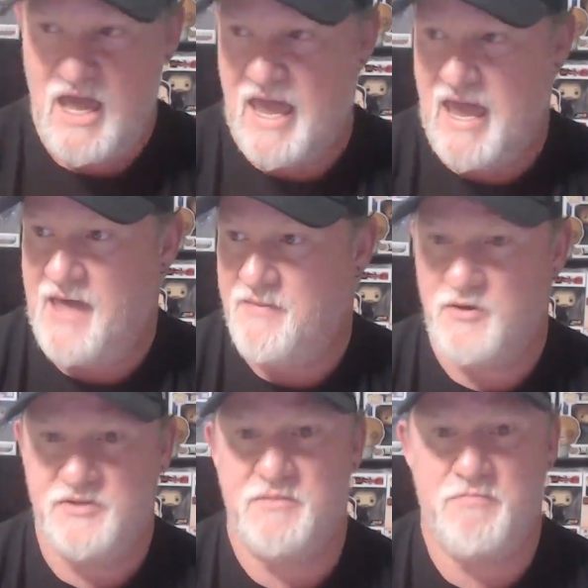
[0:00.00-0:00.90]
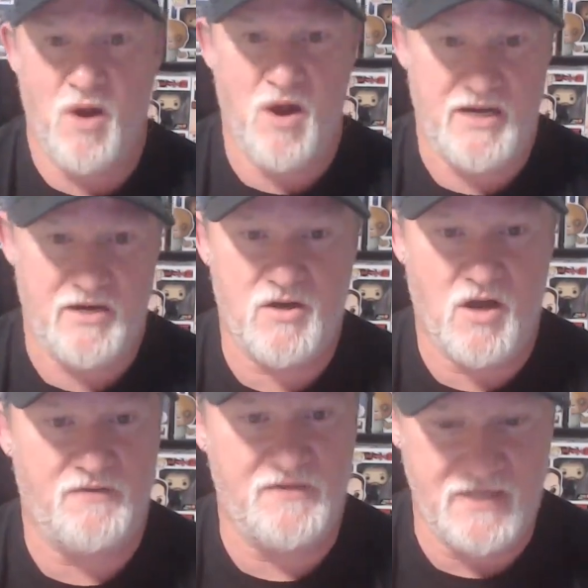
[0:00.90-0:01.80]
And there's a bar here
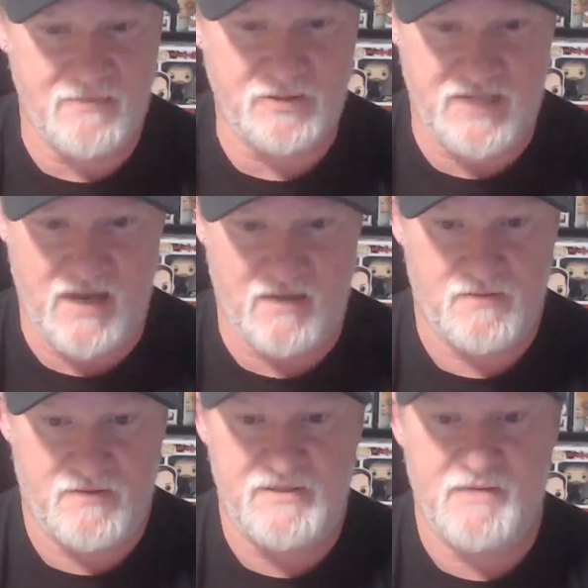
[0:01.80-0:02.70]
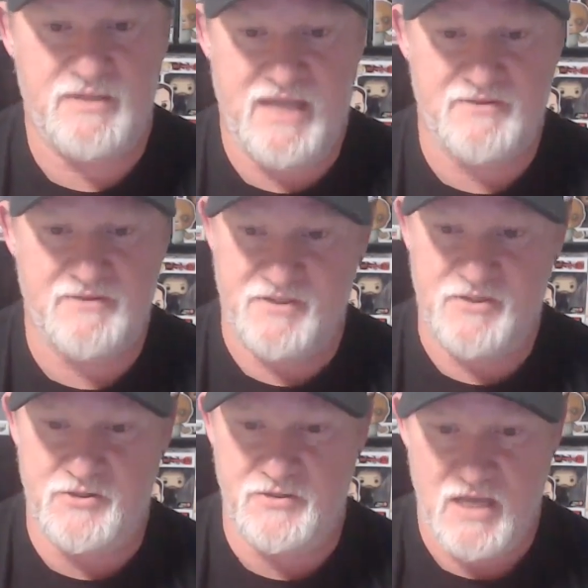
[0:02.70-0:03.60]
called the Double Down
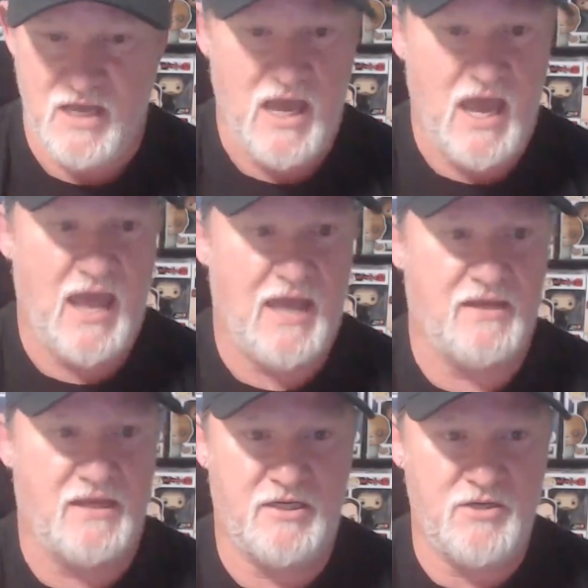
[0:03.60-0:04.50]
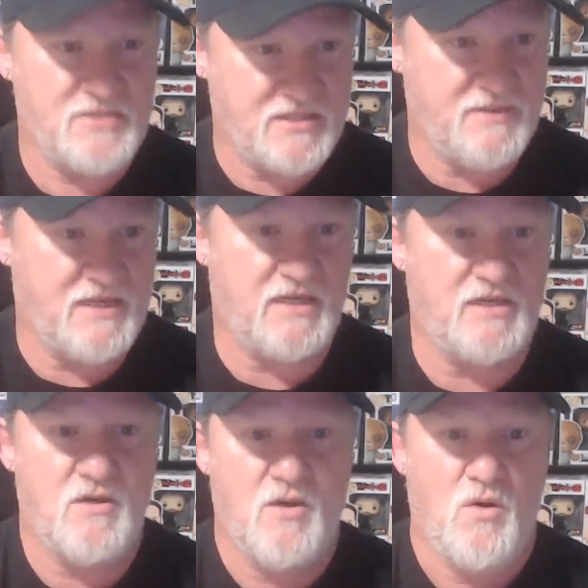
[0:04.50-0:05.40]
Saloon. And it used to
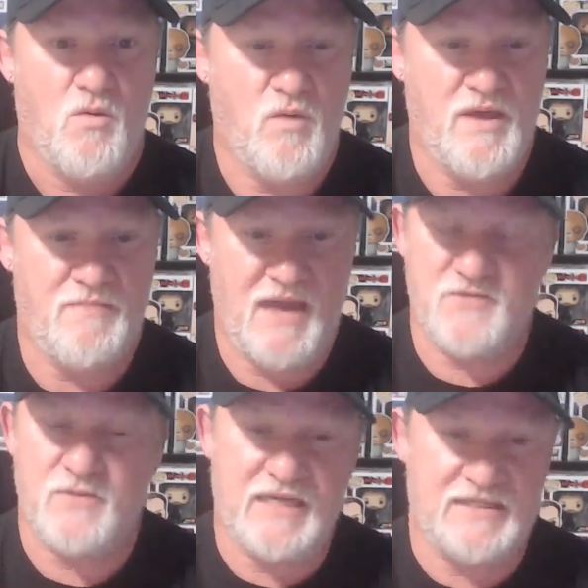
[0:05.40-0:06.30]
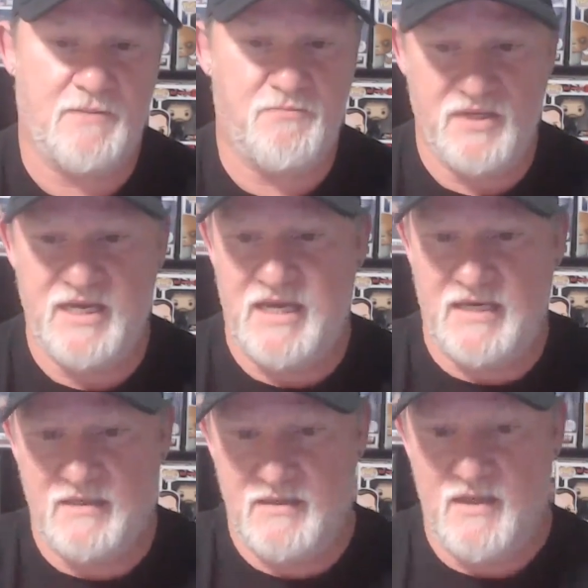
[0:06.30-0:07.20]
be when bands would get done
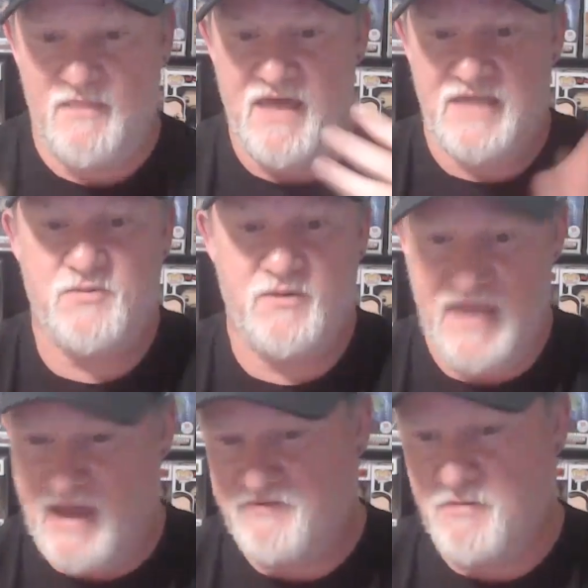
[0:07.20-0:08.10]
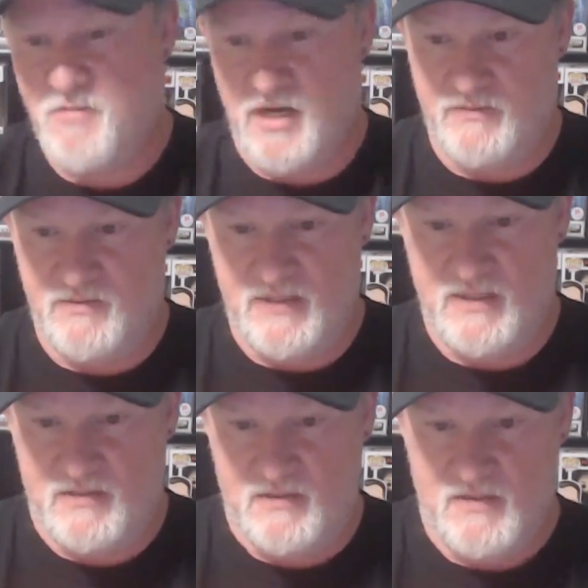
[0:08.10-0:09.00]
playing, that's where the after party would be.